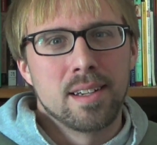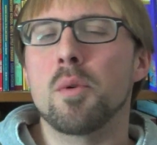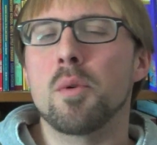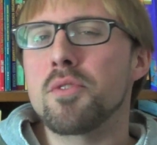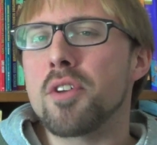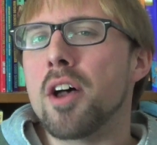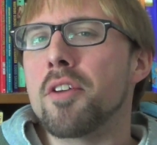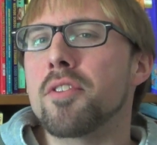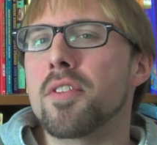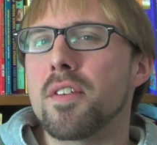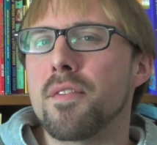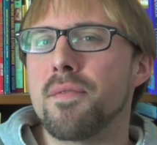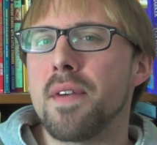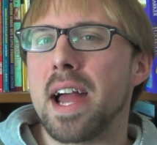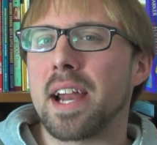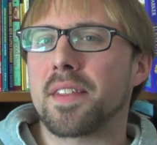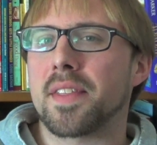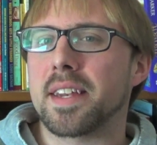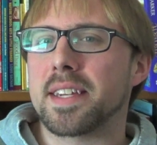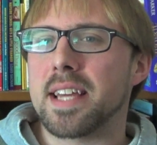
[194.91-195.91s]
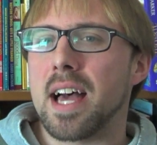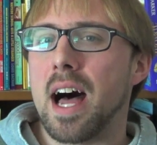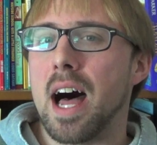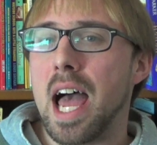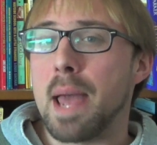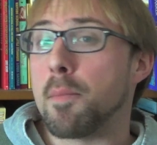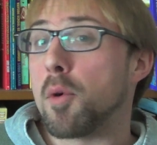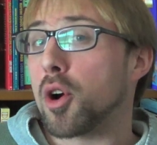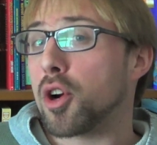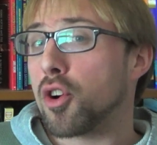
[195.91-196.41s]
was also the fact that
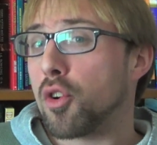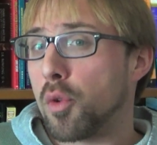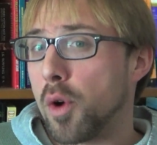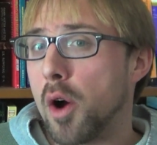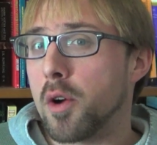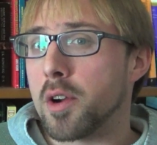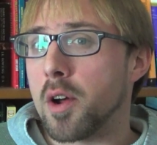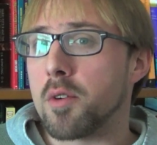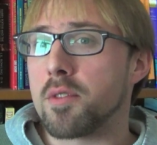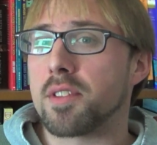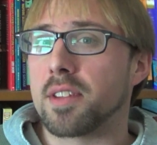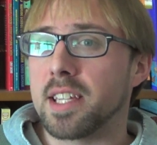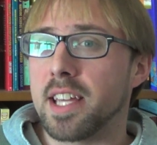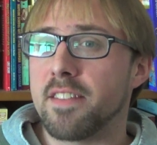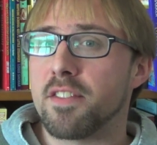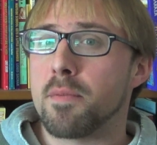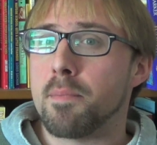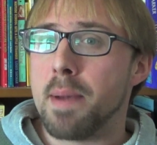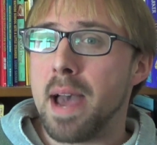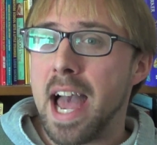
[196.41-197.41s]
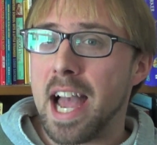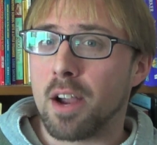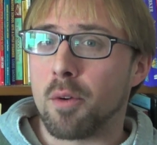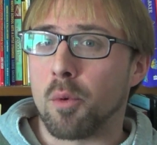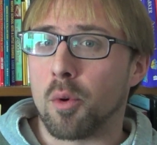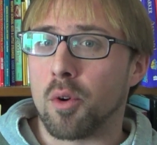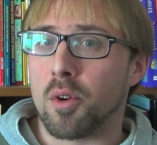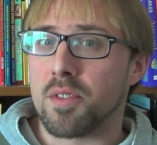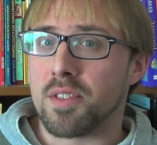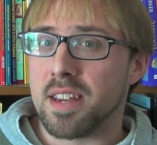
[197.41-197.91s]
time, or Chronos lived
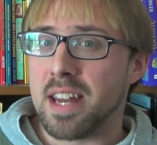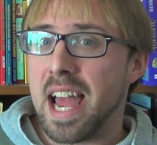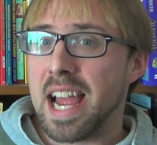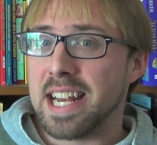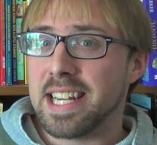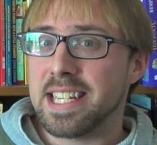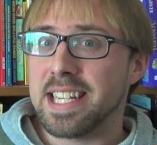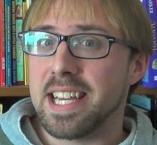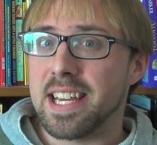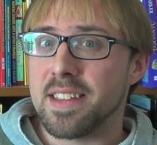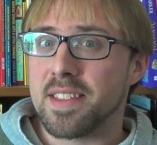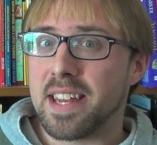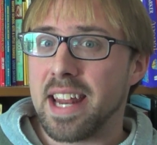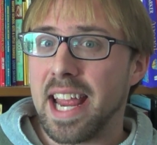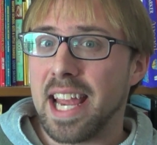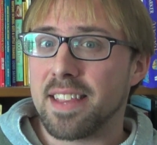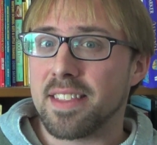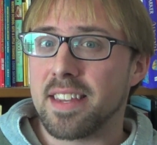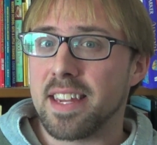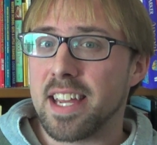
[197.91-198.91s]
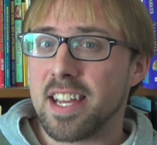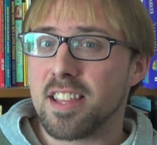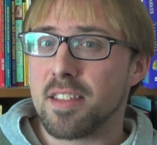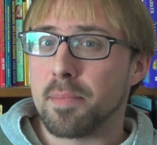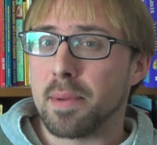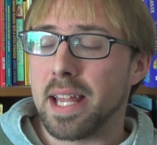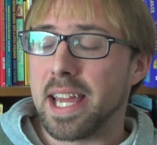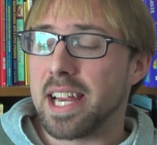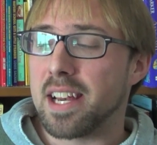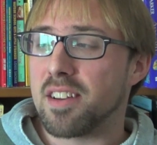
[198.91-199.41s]
backwards, an idea that Anthony
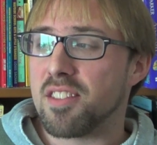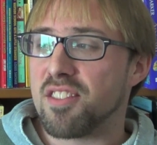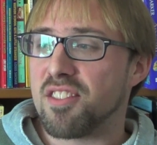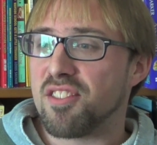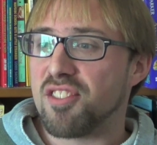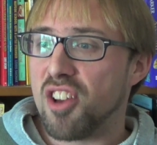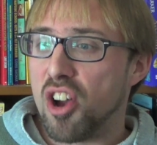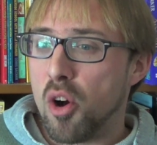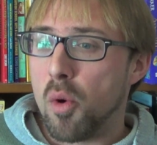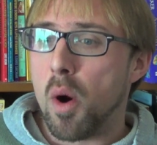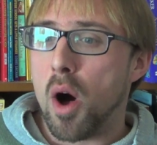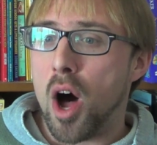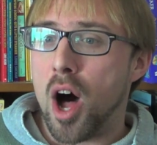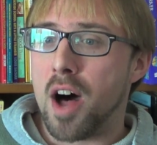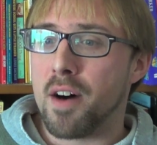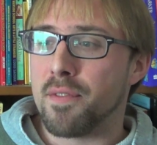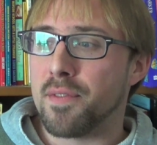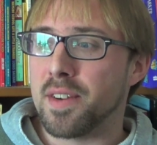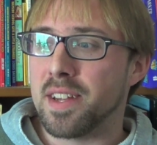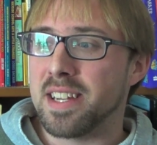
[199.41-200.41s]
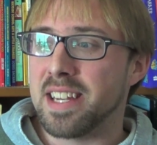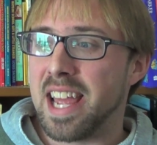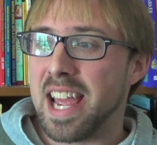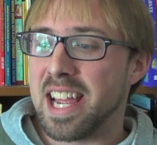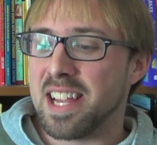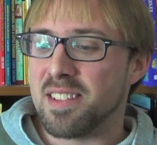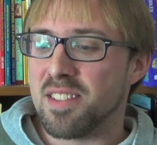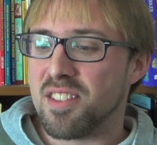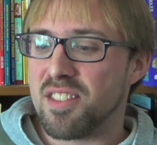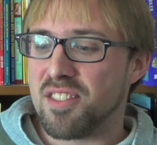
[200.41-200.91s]
explained so often
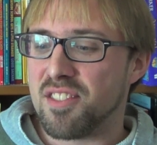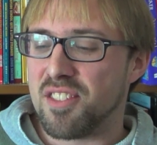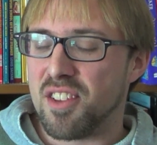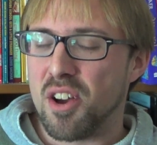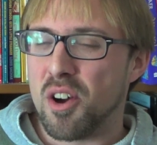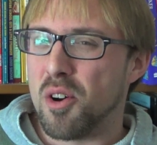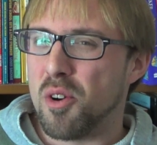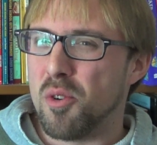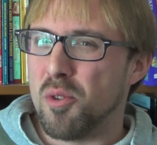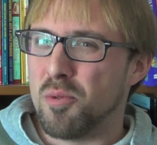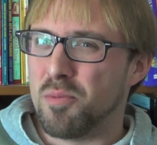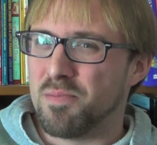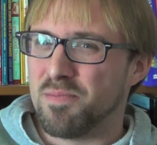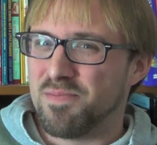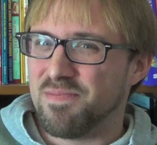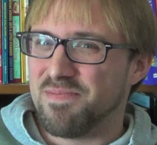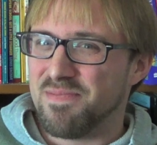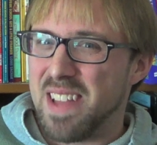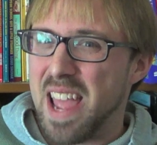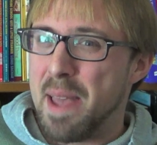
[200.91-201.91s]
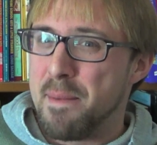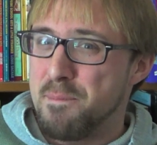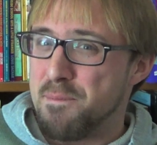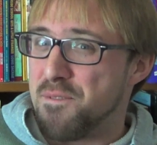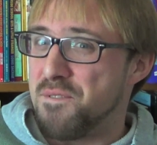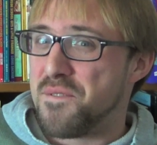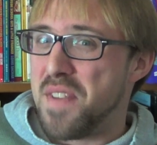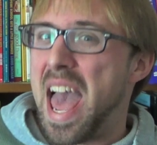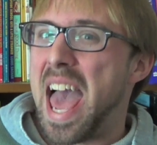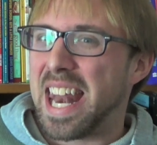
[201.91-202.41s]
and so
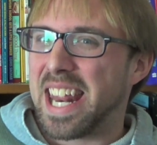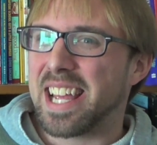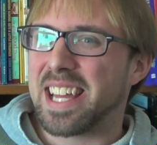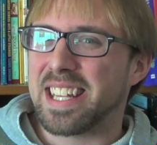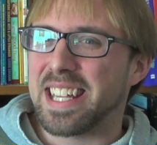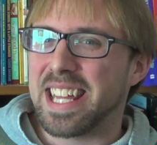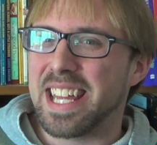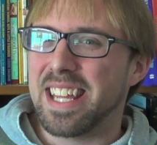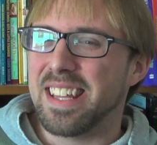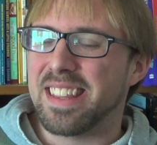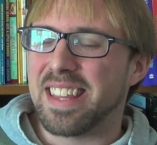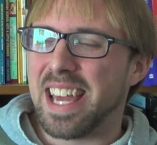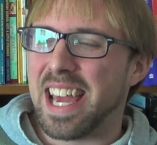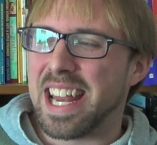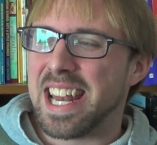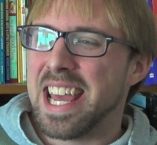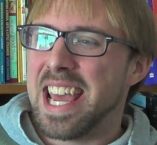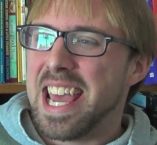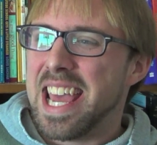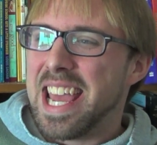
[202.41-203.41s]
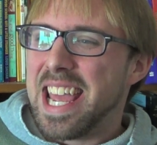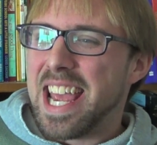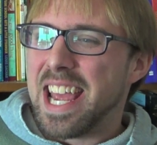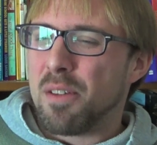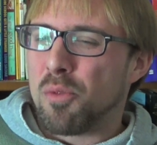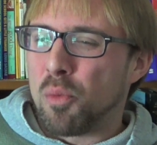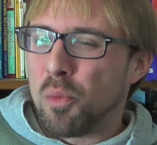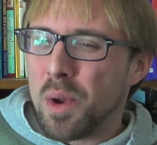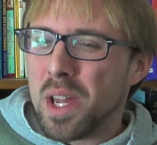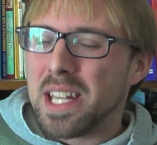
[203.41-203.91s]
emphatically that
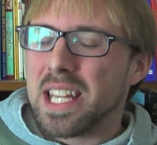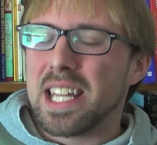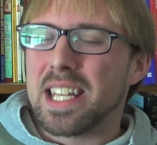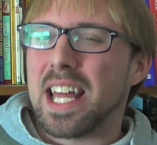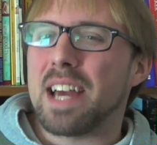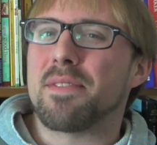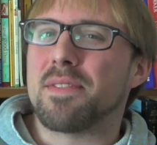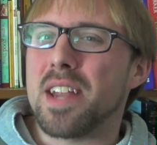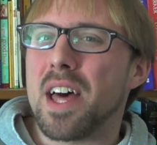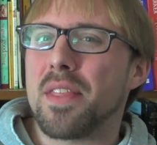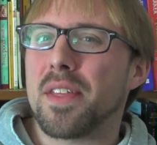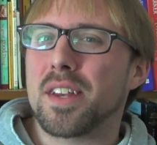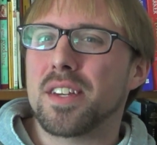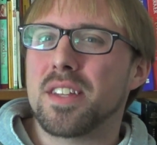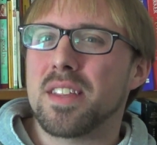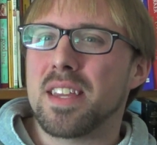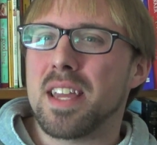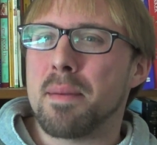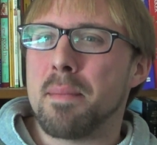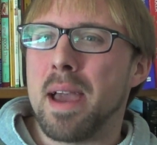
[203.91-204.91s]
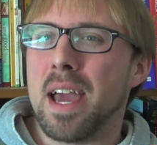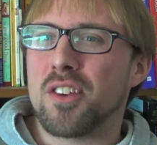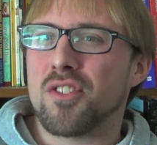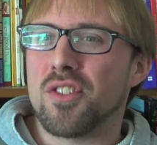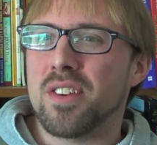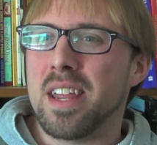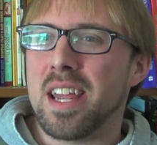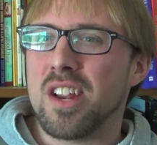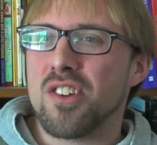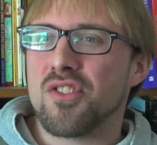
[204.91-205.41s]
it really left nothing to the
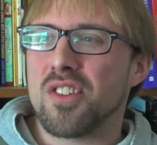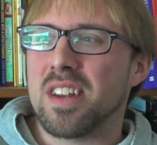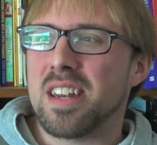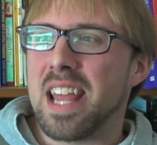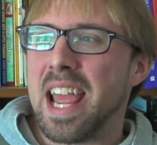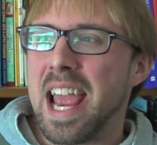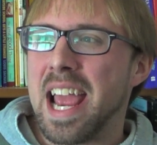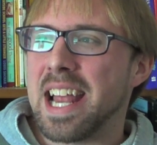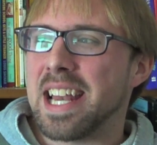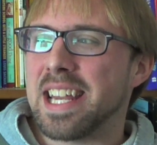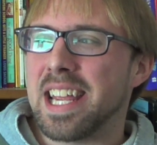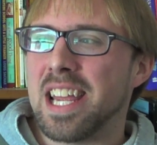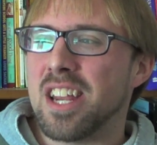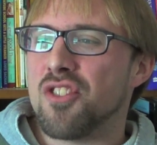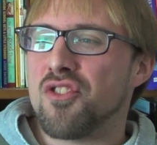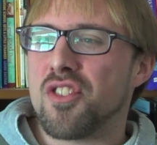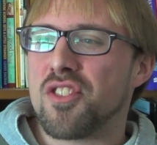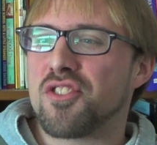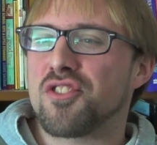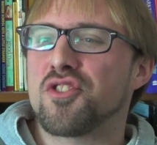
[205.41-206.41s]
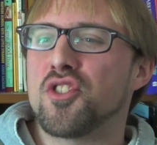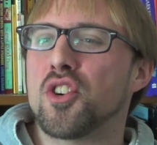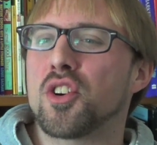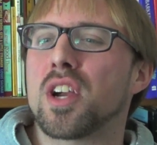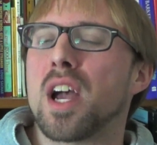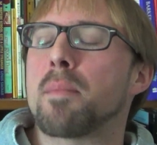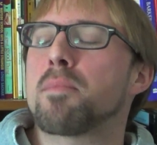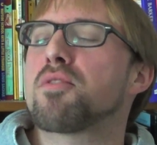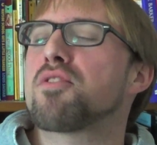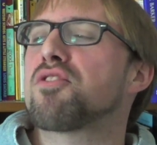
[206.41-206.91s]
imagination and it just
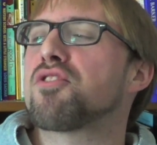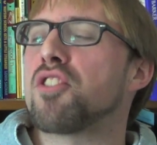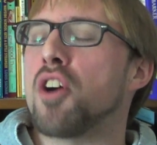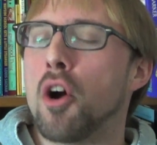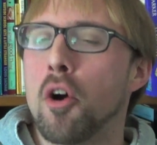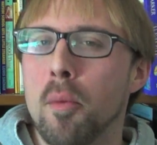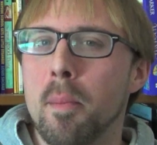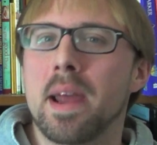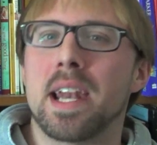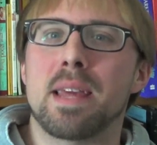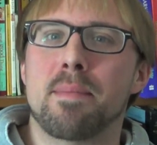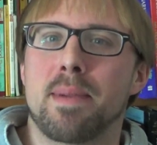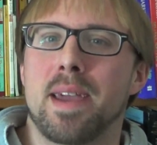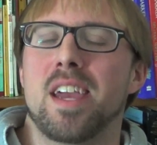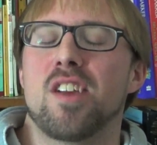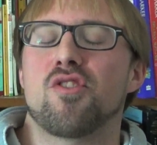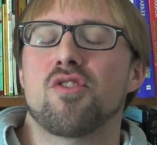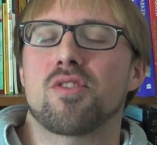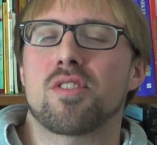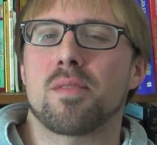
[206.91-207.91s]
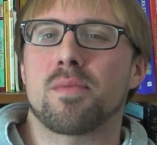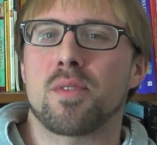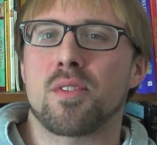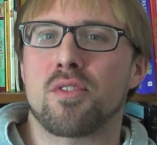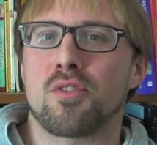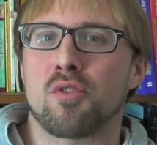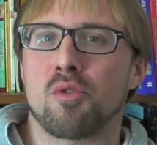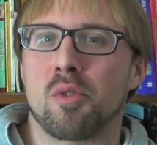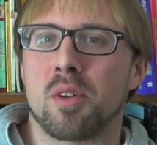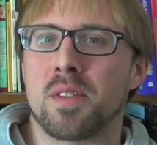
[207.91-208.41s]
took up so many pages of
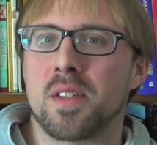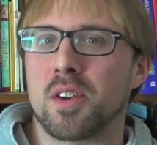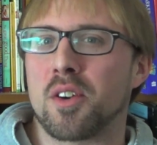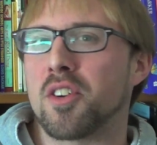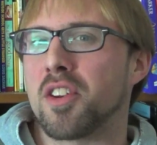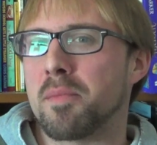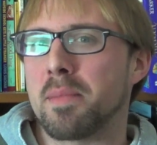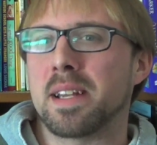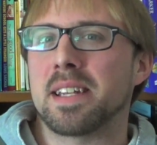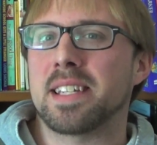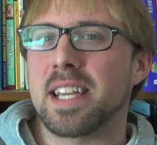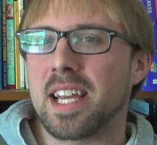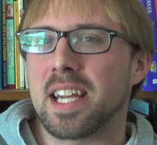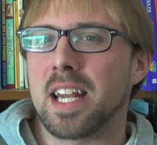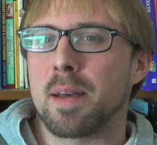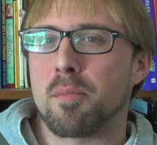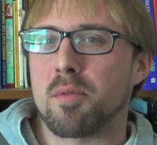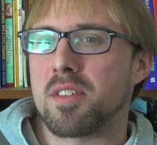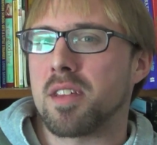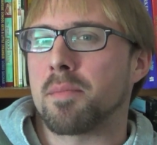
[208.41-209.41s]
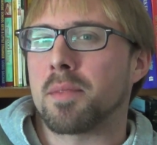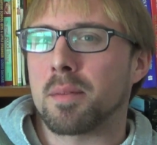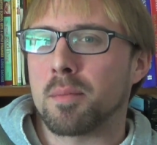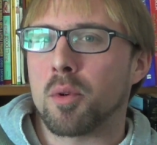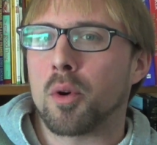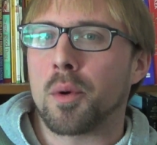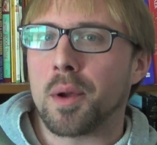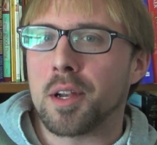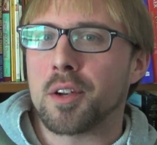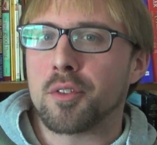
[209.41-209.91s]
the story that could have been taken up with something
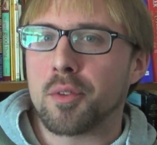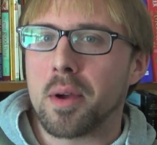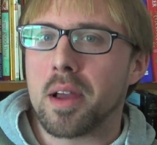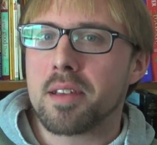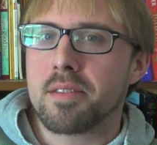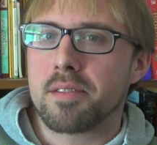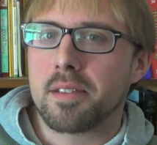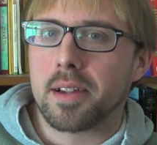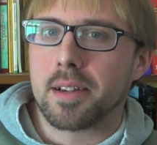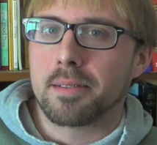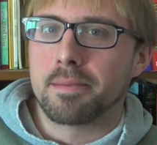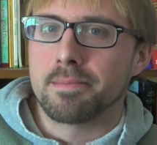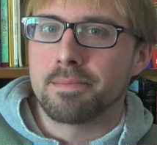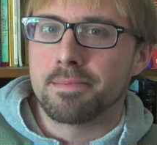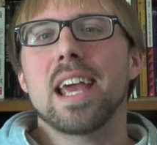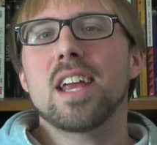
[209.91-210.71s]
more interesting.